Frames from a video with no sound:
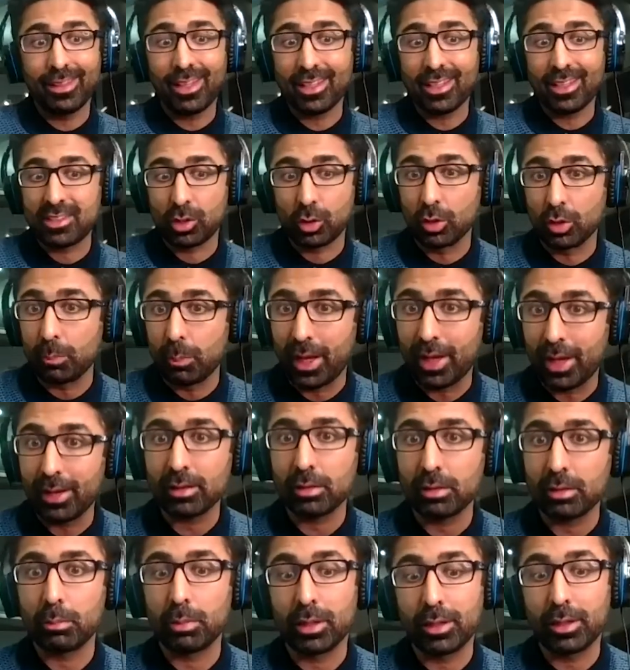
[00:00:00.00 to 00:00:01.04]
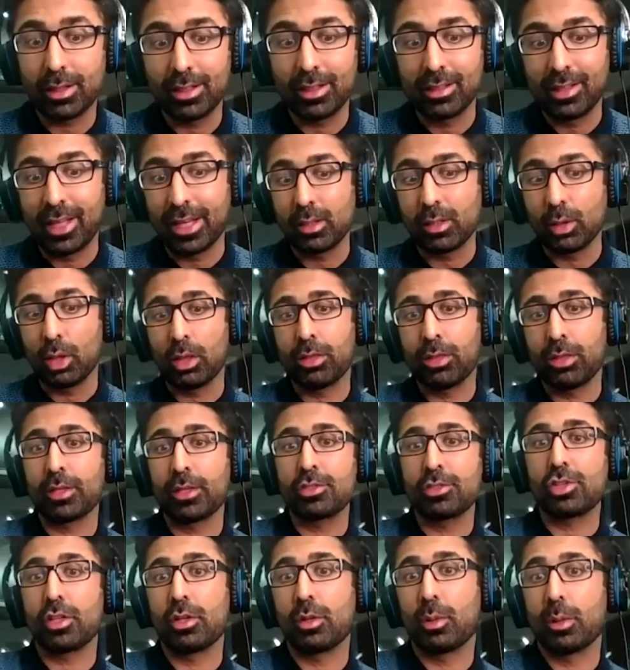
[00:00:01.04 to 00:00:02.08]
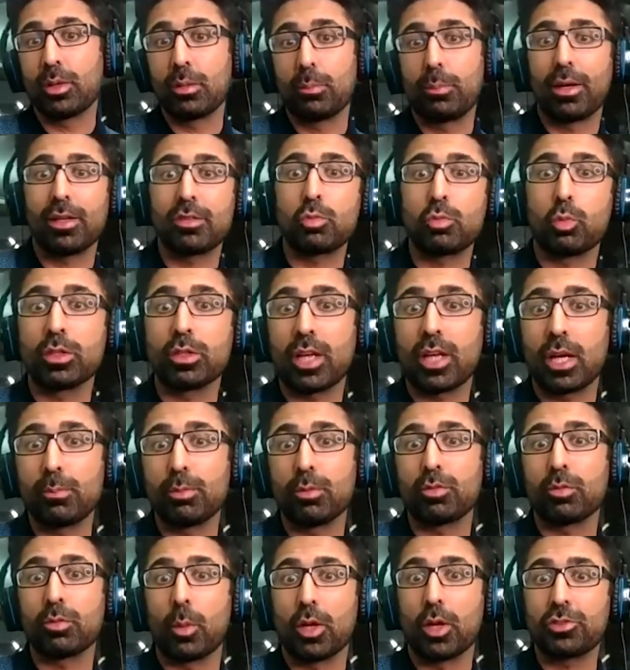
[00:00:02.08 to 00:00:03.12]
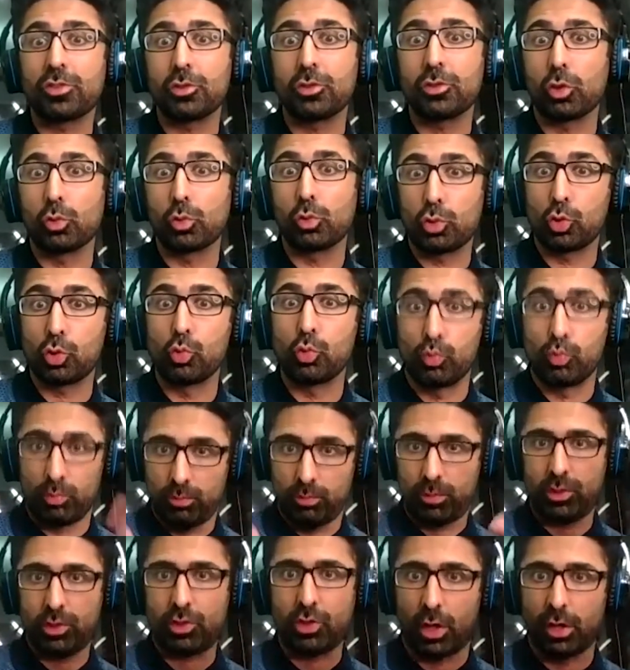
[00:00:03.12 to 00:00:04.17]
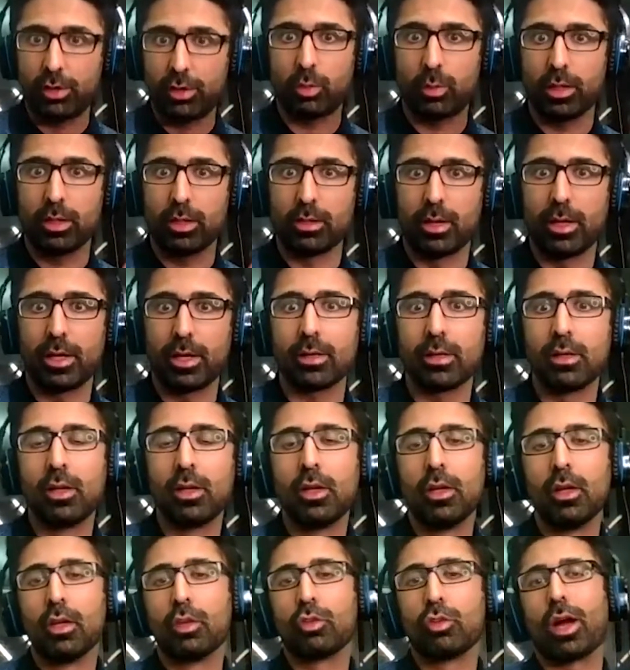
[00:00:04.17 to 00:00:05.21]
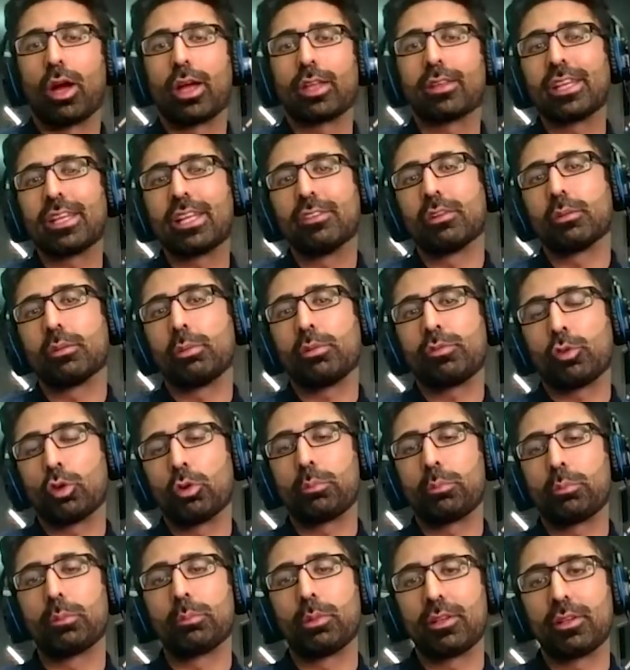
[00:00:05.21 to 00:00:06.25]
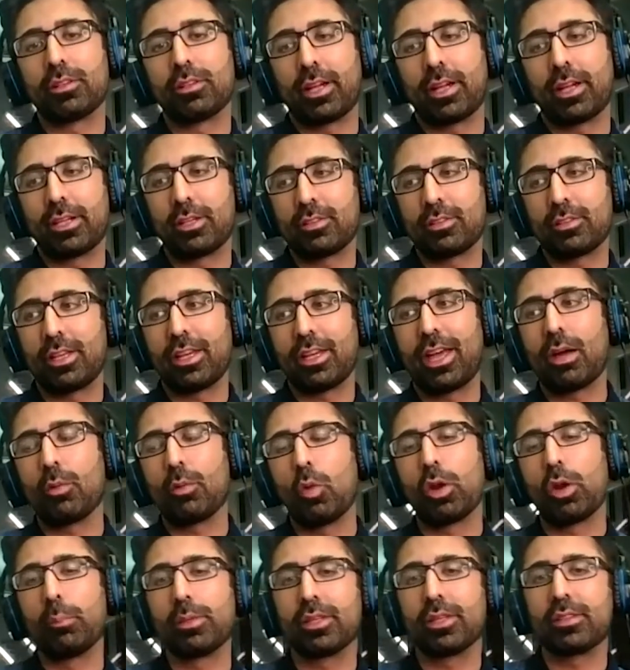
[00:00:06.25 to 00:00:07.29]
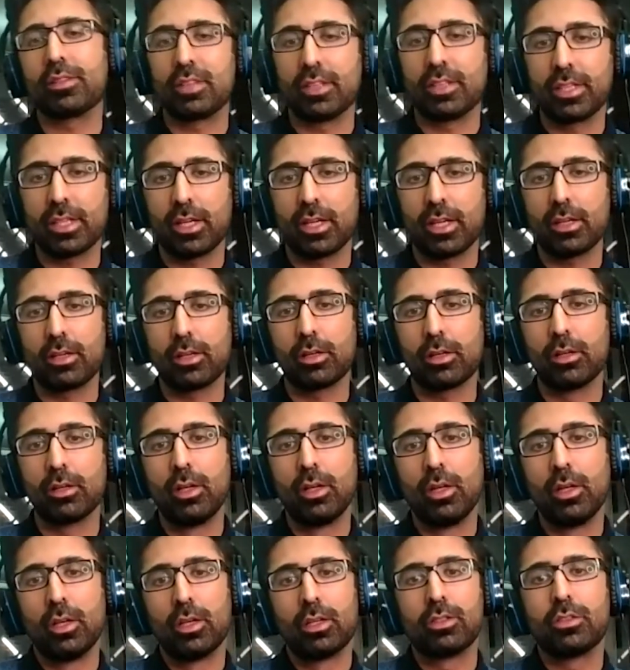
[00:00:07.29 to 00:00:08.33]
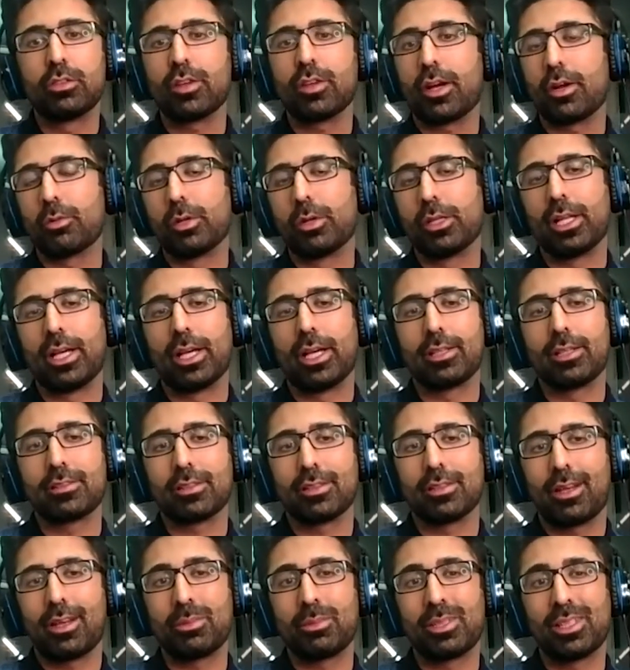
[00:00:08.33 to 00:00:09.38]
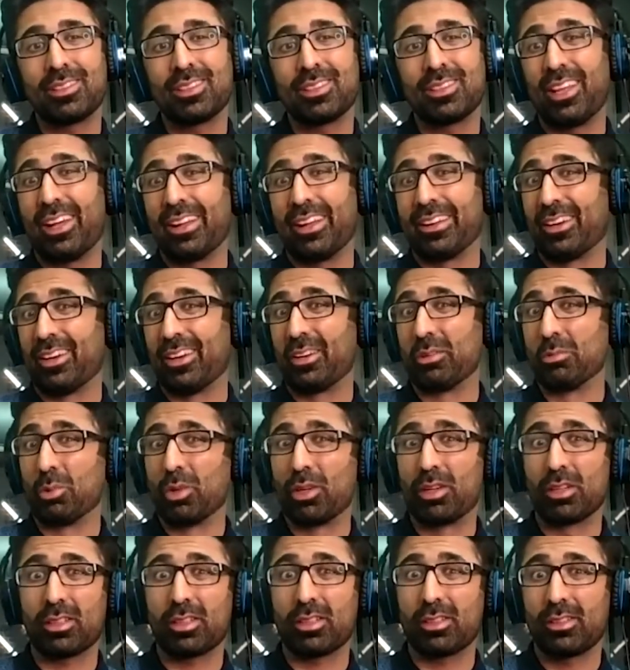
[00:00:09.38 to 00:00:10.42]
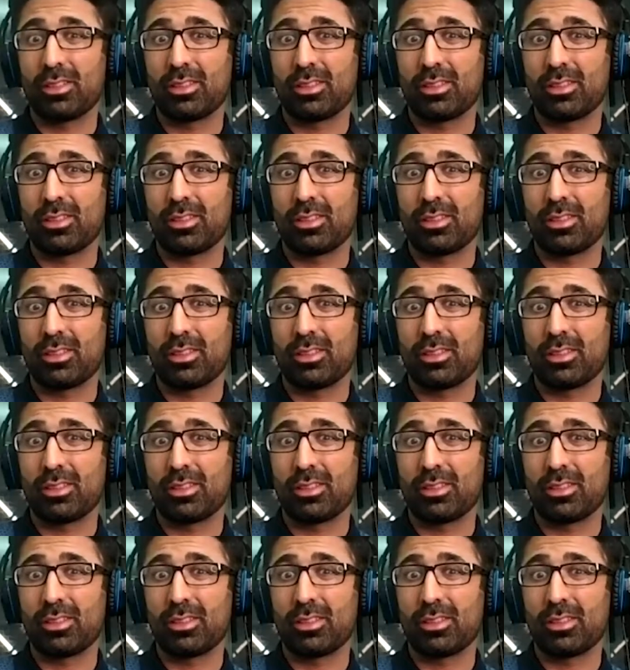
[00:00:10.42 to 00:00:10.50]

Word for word: that's a good path, but like all things, you know, it depends what type of sponsor you you start with, right? So I think even before people decide to say, hey, "I want to be a syndicator," you got to realize, I mean, it's a lot of hard work